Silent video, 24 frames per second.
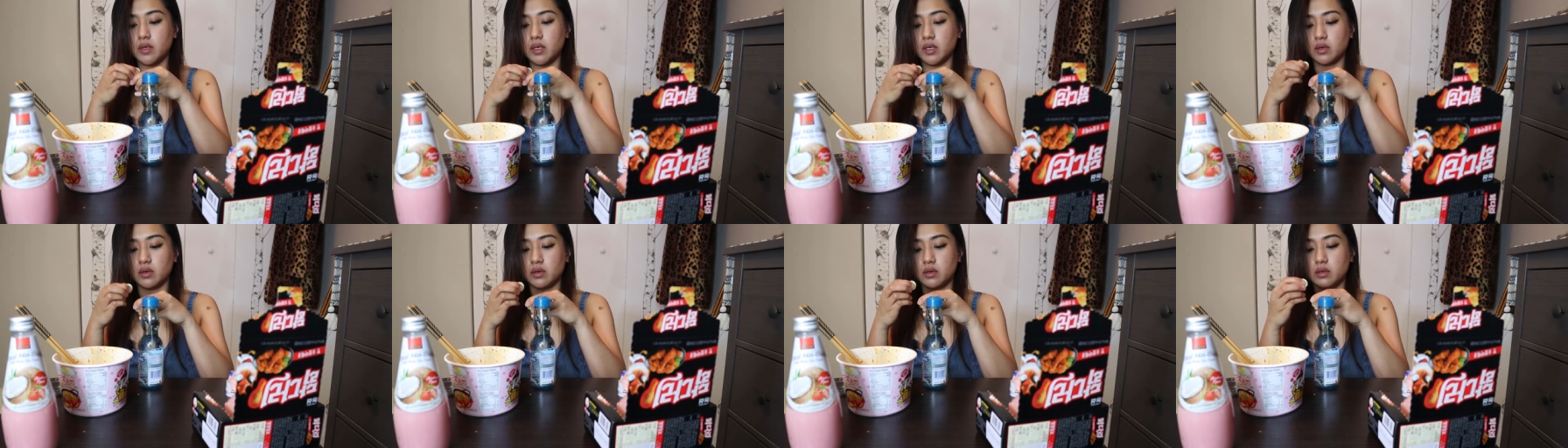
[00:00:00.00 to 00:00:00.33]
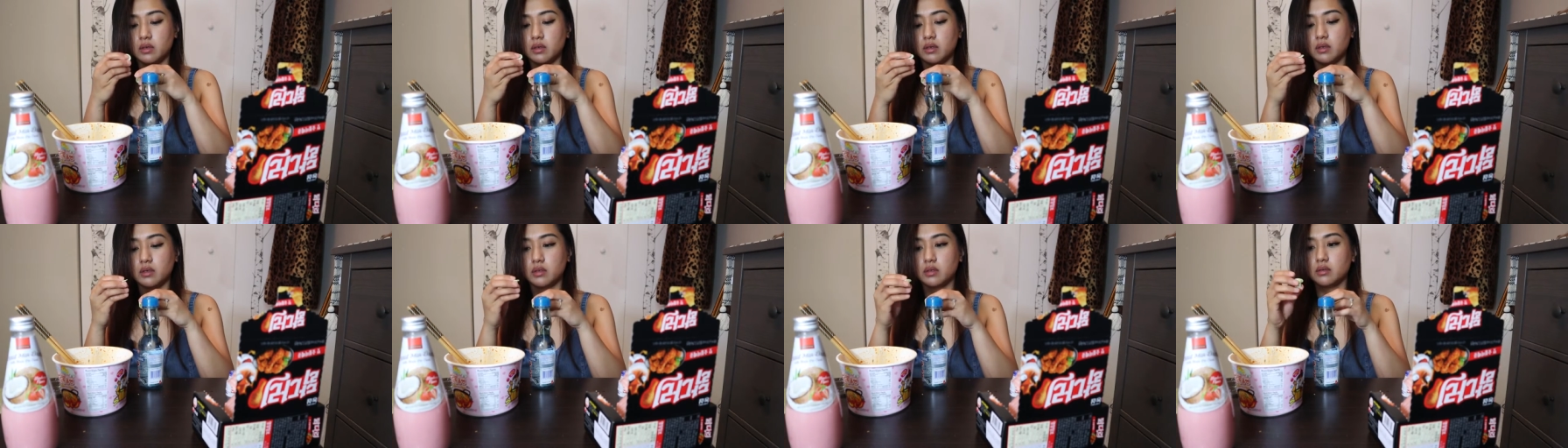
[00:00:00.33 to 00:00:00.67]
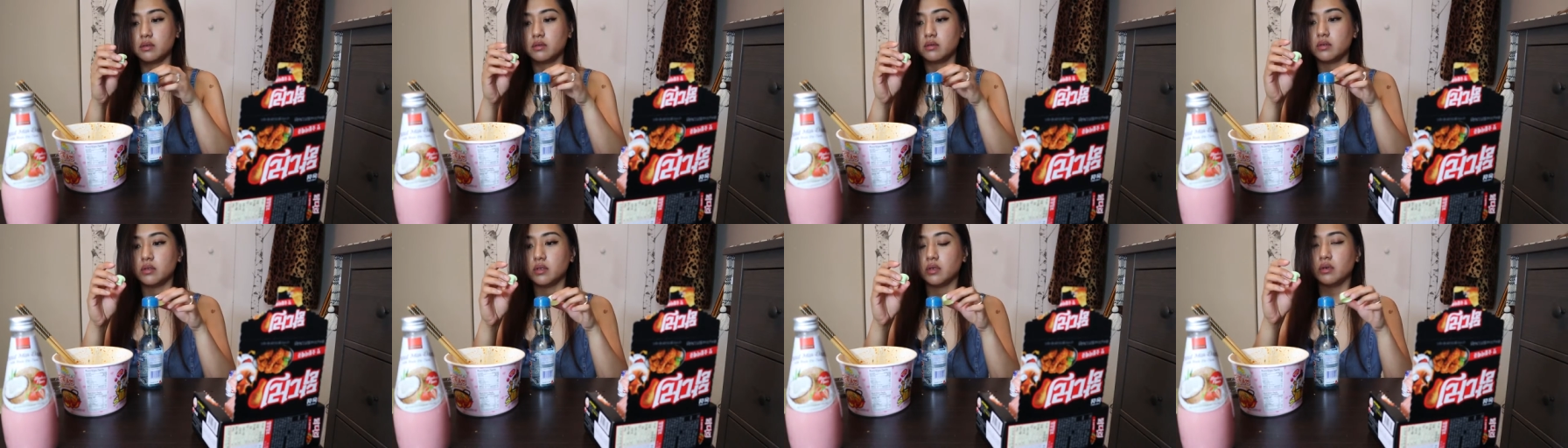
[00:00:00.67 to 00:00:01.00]
we go.
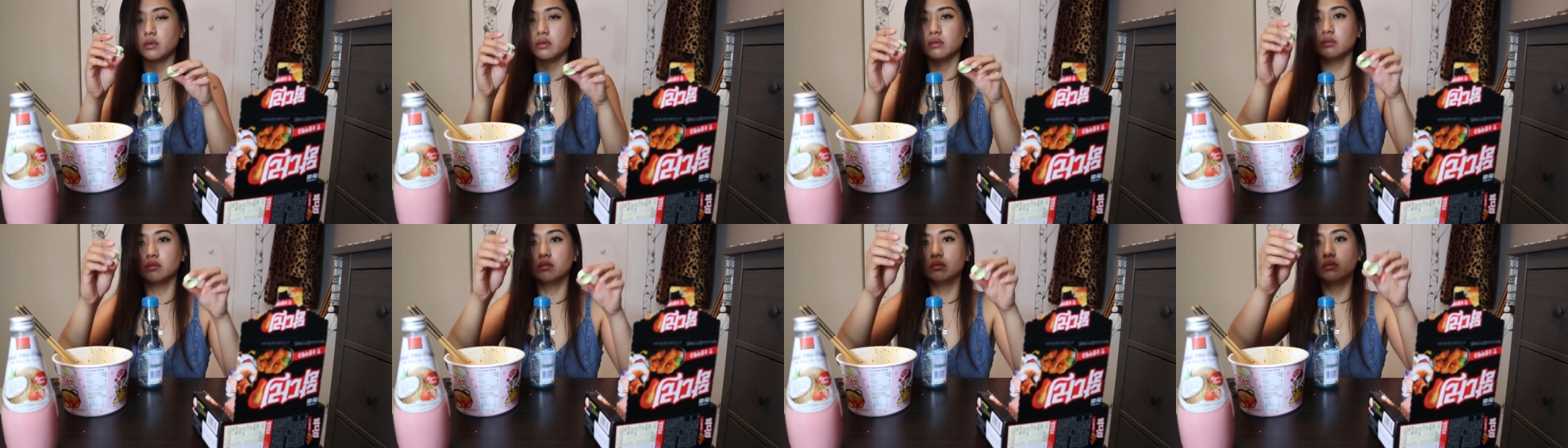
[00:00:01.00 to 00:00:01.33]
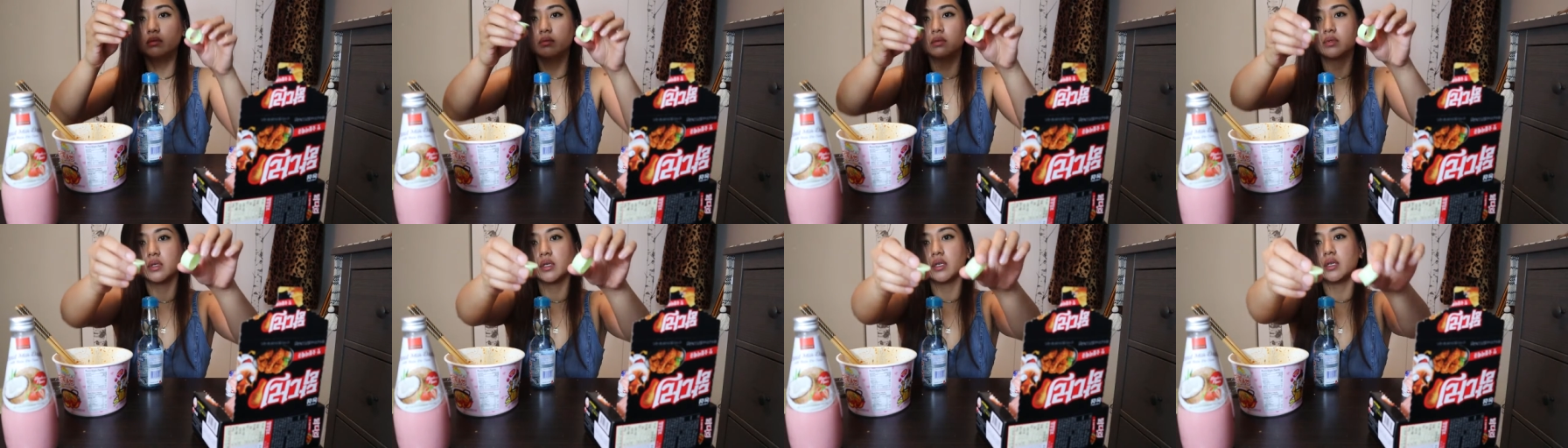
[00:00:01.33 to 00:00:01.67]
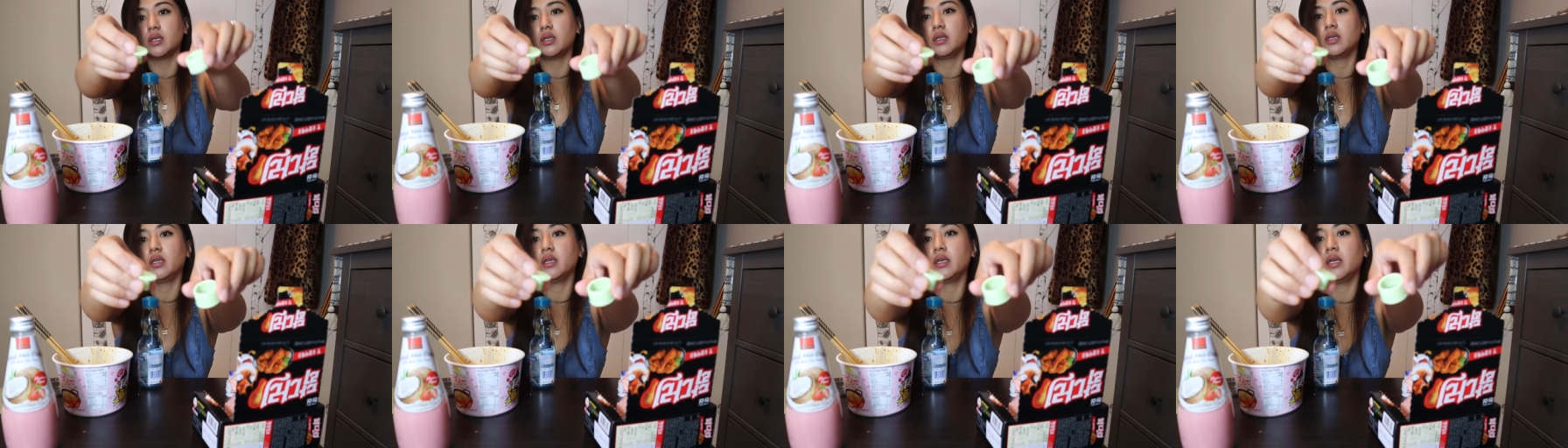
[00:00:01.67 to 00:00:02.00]
So
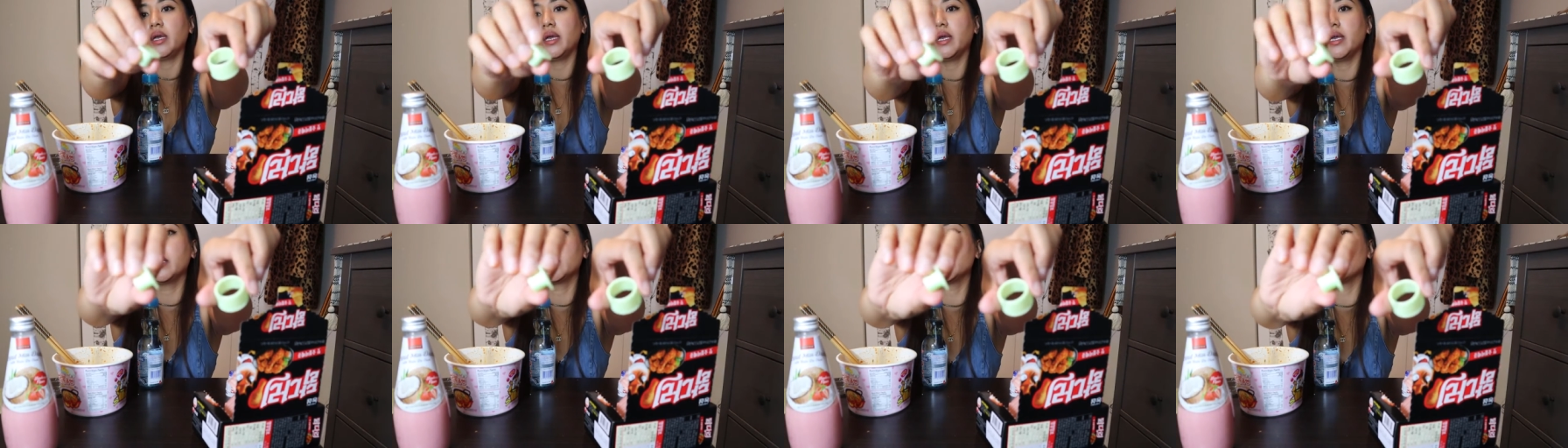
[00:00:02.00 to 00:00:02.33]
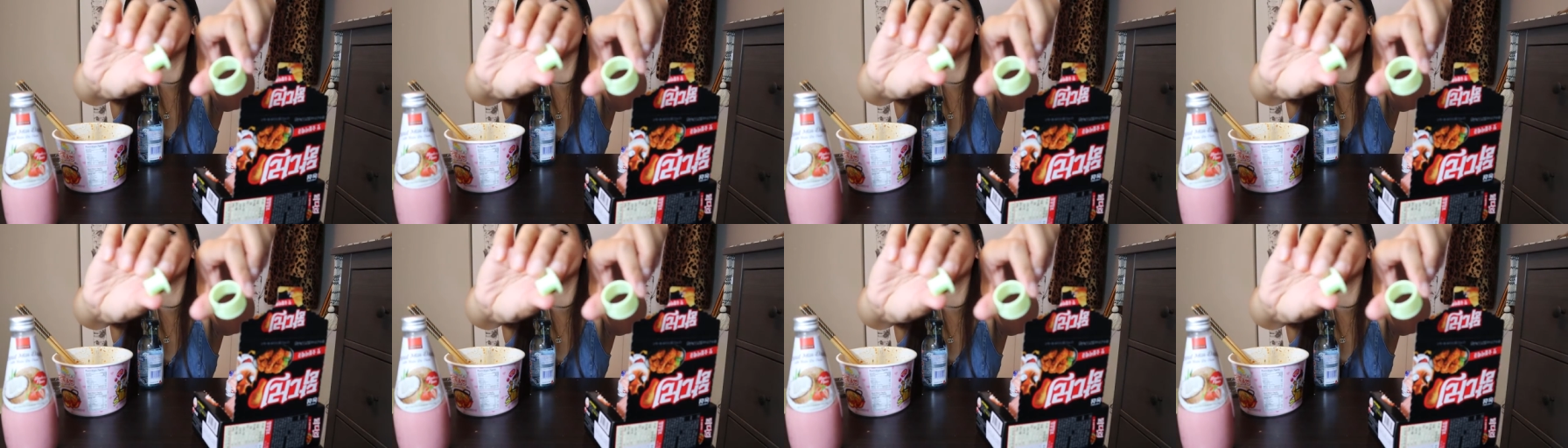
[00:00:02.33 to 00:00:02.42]
I had